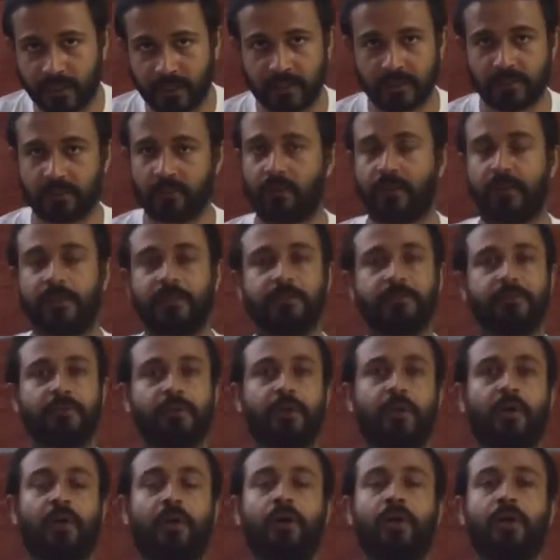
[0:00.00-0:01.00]
So as we
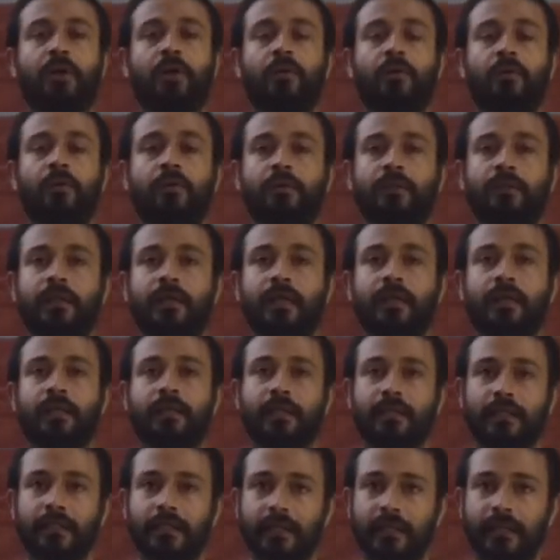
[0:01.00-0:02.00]
all know that
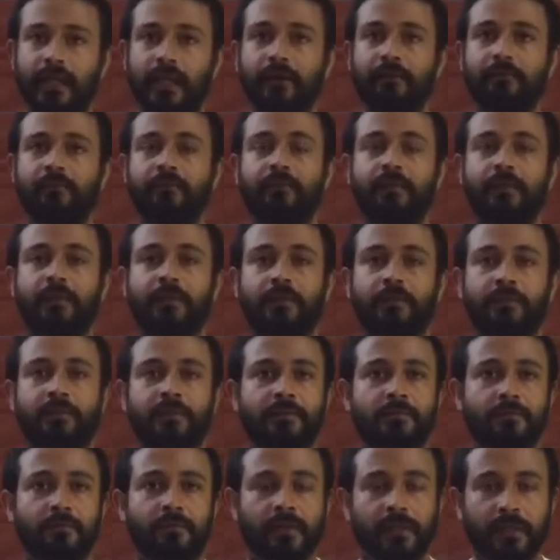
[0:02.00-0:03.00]
diaphragm
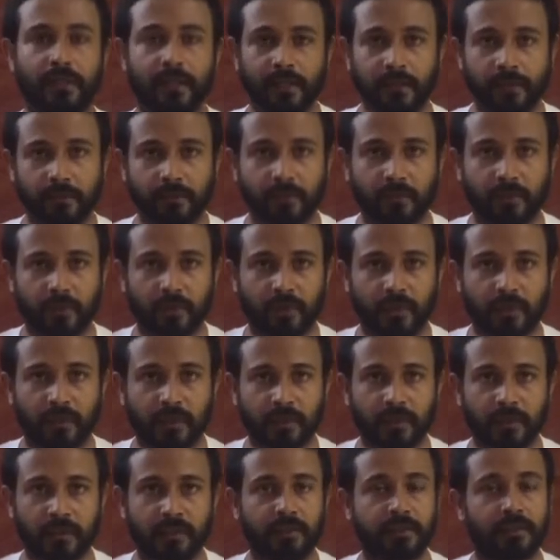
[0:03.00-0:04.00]
is very
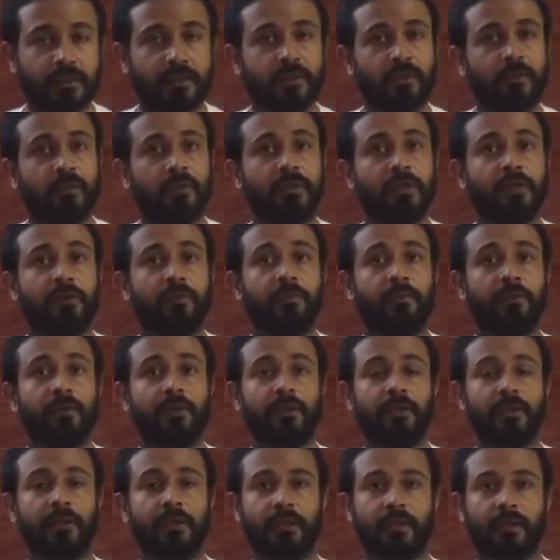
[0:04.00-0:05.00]
important in the yogic
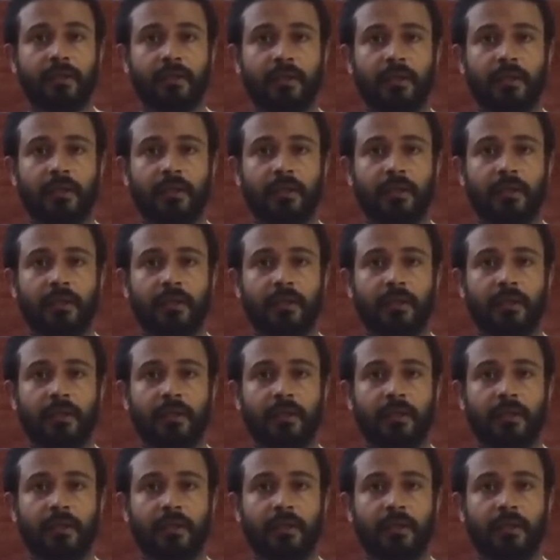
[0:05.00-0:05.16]
breathing.